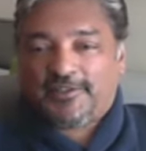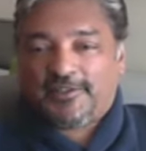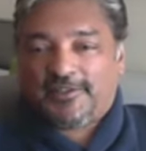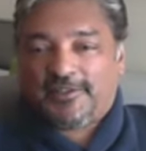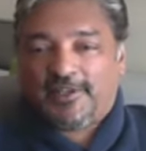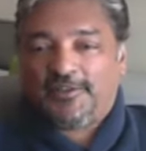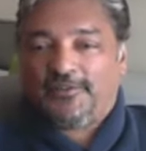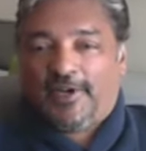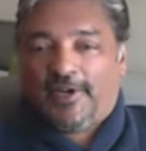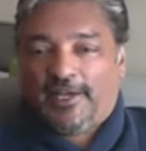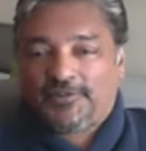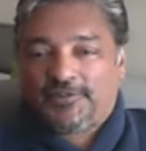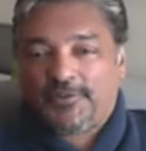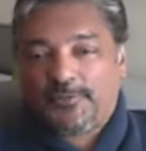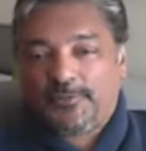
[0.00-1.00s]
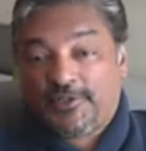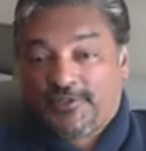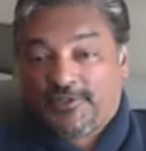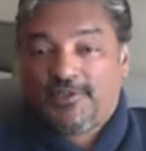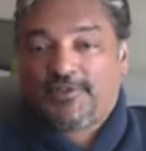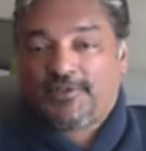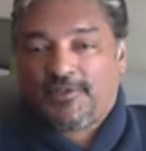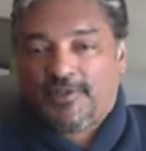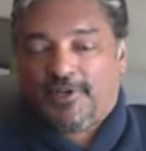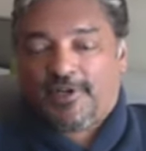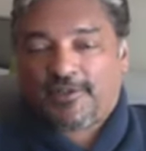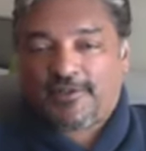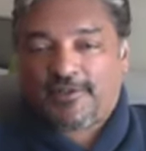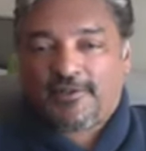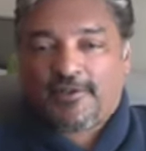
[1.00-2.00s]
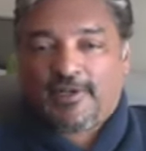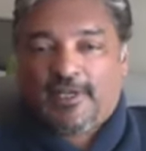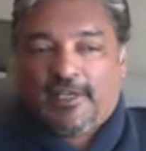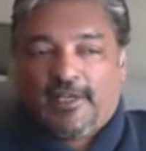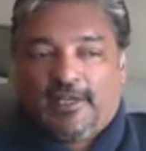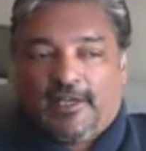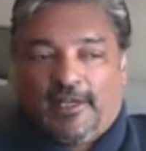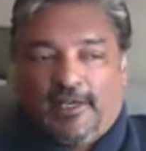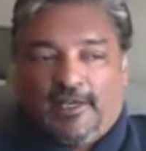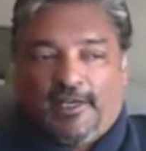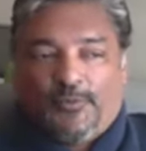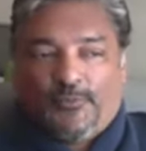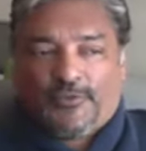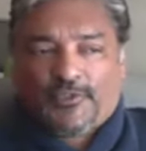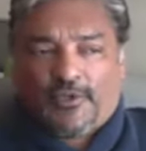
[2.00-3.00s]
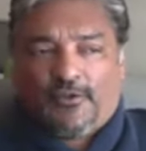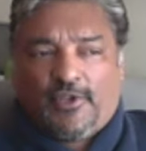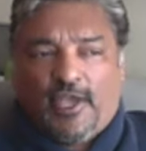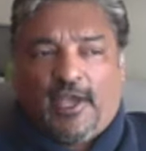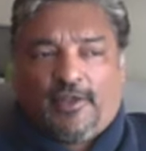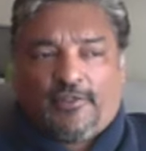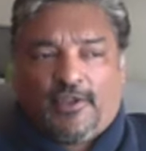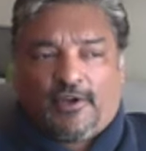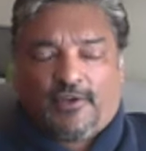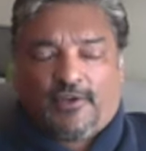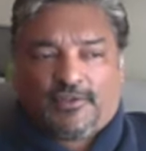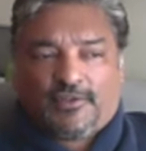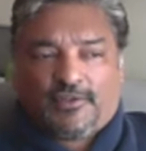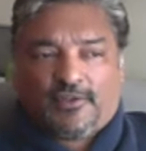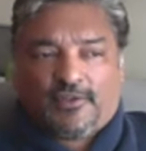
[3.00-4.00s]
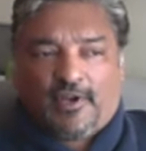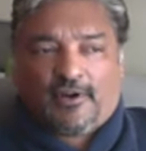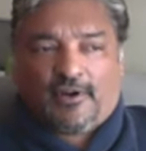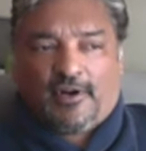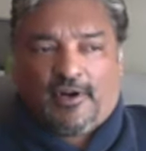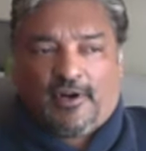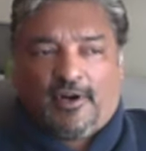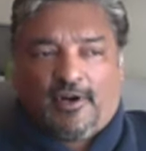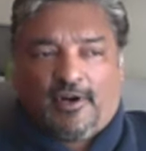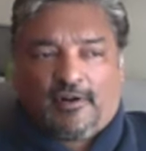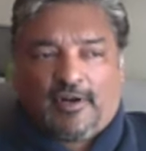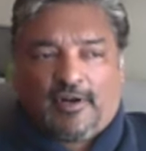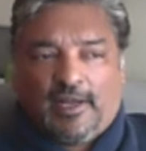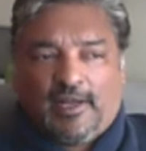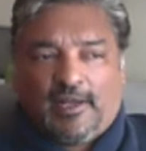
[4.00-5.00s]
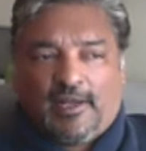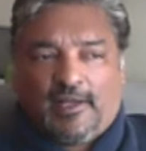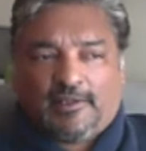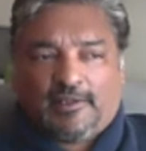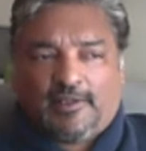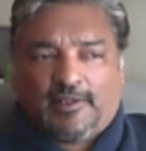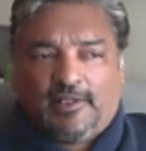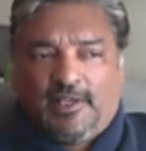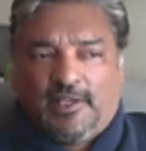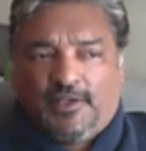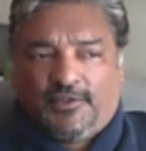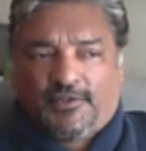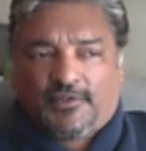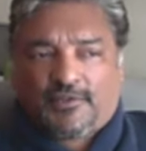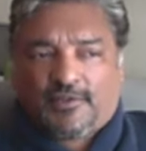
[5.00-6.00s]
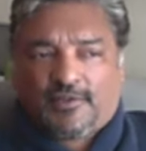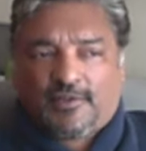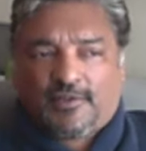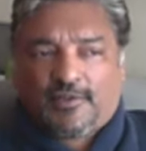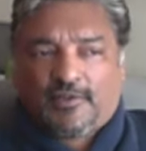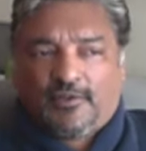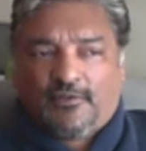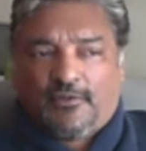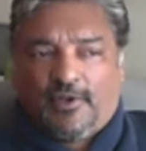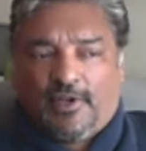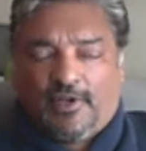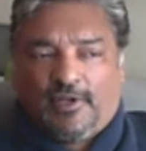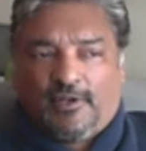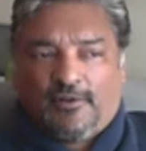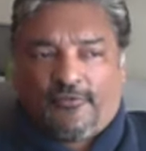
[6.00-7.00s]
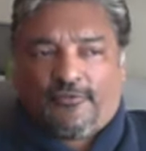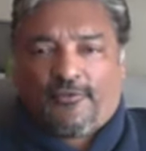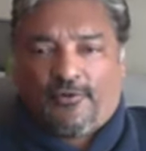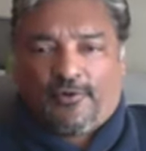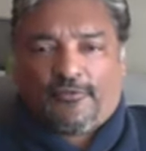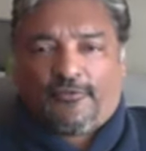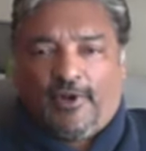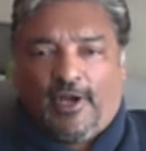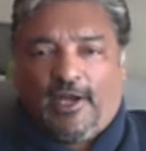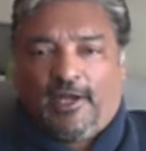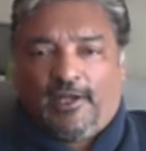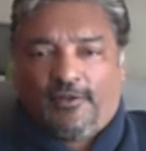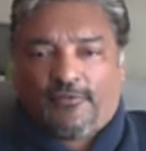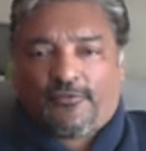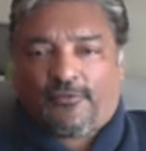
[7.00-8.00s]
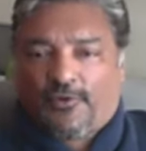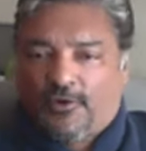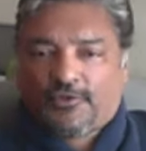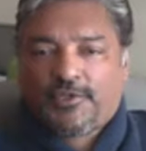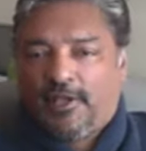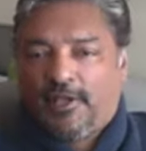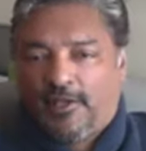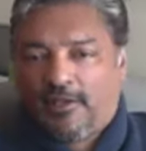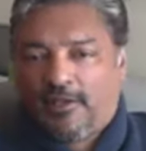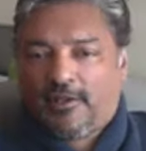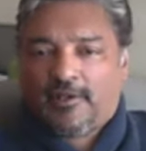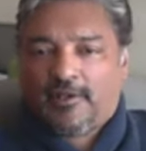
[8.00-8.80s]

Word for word: advisor because he's a doctor. So yeah, there are at least 4 or 5 rotating